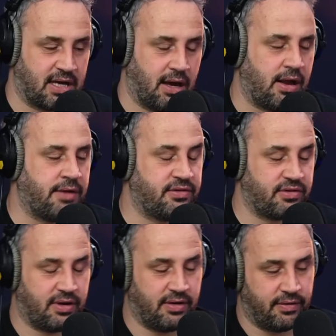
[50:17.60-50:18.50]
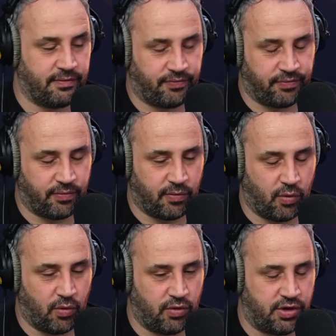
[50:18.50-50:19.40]
that. And
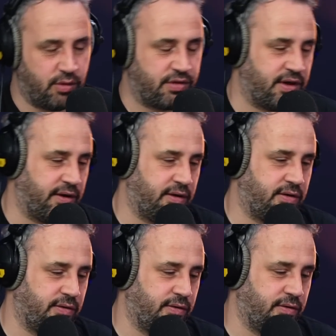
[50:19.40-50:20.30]
do you think